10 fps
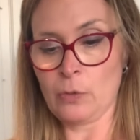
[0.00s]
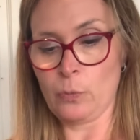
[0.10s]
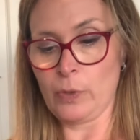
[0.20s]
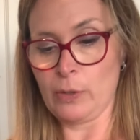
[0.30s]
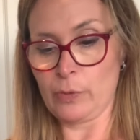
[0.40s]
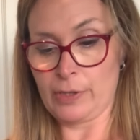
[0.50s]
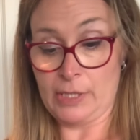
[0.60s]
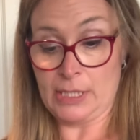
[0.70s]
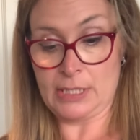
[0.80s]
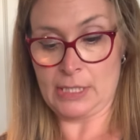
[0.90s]
with
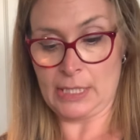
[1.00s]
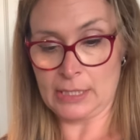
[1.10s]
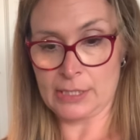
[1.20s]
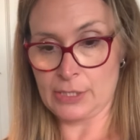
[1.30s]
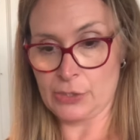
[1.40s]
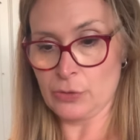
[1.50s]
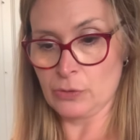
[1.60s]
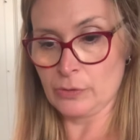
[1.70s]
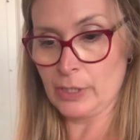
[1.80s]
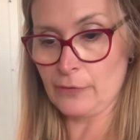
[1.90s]
these things at
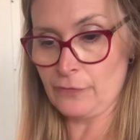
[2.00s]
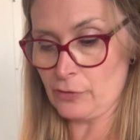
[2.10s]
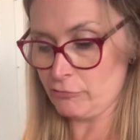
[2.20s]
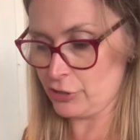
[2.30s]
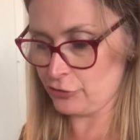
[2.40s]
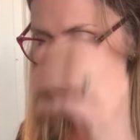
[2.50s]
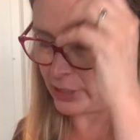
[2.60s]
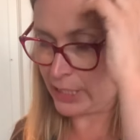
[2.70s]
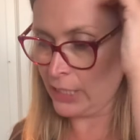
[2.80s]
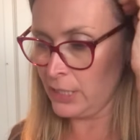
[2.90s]
all. You know,
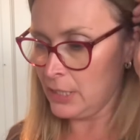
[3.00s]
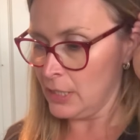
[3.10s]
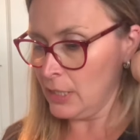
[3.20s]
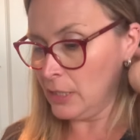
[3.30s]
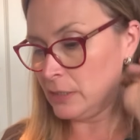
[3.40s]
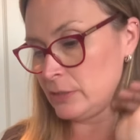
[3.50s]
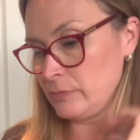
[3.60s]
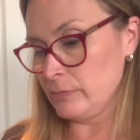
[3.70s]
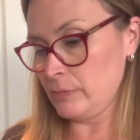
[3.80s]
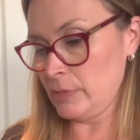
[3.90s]
floristry
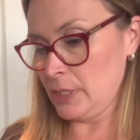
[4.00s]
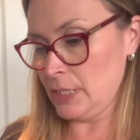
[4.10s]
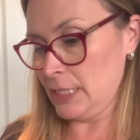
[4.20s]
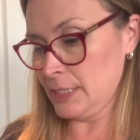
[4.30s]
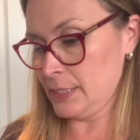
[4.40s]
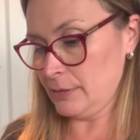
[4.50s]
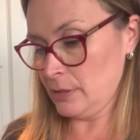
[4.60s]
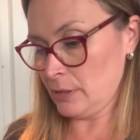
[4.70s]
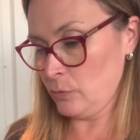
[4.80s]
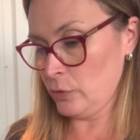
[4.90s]
is, you
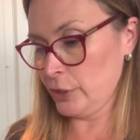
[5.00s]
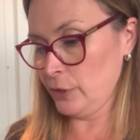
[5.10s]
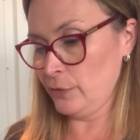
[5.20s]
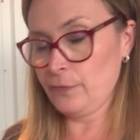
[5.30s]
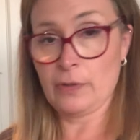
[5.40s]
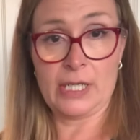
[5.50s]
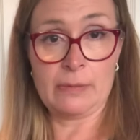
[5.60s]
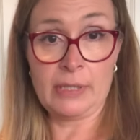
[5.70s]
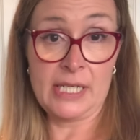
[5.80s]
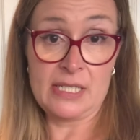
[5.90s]
know, what you find
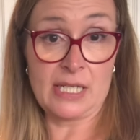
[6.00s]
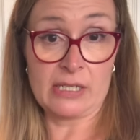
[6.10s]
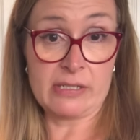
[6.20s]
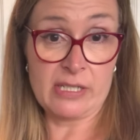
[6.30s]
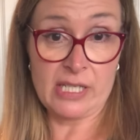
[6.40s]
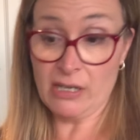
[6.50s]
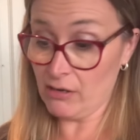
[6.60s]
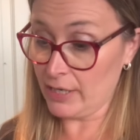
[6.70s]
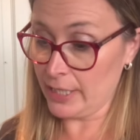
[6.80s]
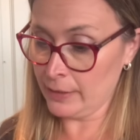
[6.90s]
pleasing to the
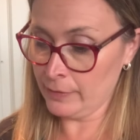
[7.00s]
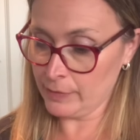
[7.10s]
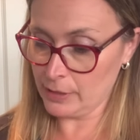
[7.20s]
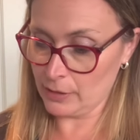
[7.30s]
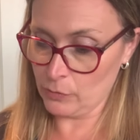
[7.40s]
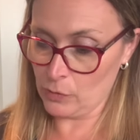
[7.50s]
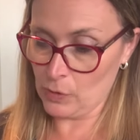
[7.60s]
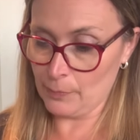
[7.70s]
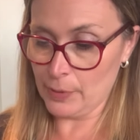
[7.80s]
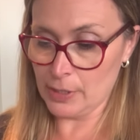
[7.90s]
eye. You know, what
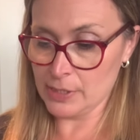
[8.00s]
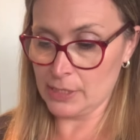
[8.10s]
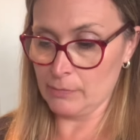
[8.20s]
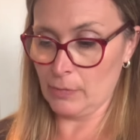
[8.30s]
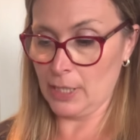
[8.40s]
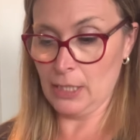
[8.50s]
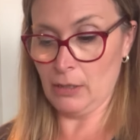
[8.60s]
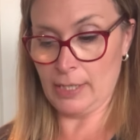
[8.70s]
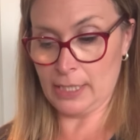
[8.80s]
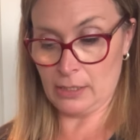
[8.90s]
one person might
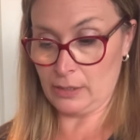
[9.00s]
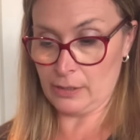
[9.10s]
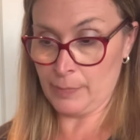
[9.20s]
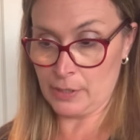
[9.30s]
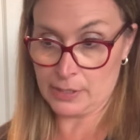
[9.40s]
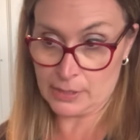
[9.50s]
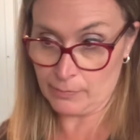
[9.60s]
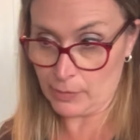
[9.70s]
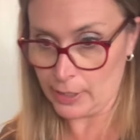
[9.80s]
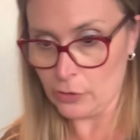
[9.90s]
like, another person
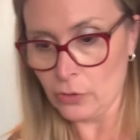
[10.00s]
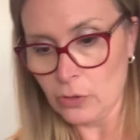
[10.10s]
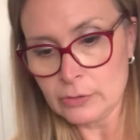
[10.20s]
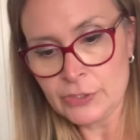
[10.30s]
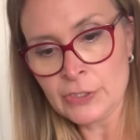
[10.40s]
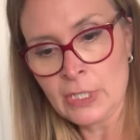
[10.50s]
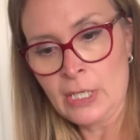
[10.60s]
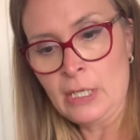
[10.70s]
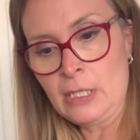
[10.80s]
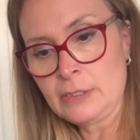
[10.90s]
might not.
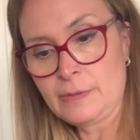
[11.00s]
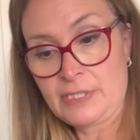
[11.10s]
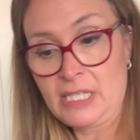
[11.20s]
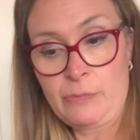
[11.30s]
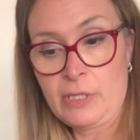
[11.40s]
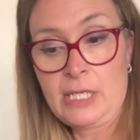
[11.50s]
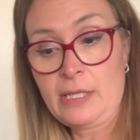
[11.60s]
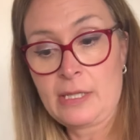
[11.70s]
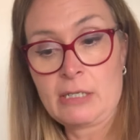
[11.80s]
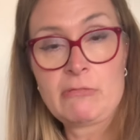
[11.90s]
Same with
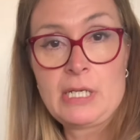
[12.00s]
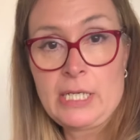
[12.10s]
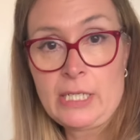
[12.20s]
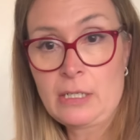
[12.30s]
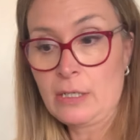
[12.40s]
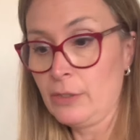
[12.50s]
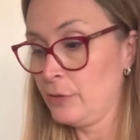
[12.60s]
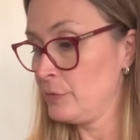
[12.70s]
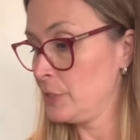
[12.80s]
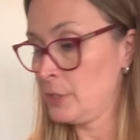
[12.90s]
anything really,
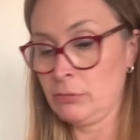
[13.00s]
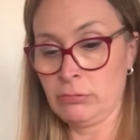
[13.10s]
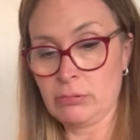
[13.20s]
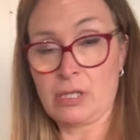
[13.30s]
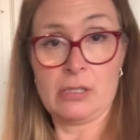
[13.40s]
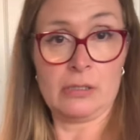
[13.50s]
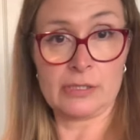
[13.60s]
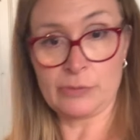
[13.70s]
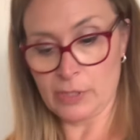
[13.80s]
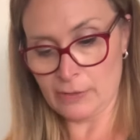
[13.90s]
clothes, cars,
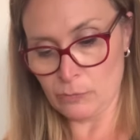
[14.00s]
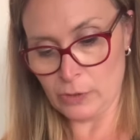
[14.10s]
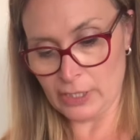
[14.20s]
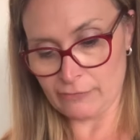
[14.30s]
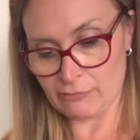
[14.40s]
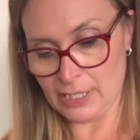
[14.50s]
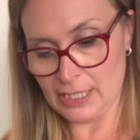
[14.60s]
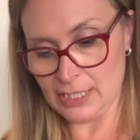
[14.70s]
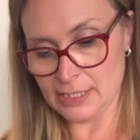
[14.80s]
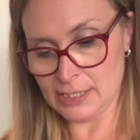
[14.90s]
whatever it
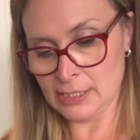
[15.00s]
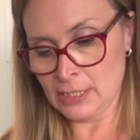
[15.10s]
is.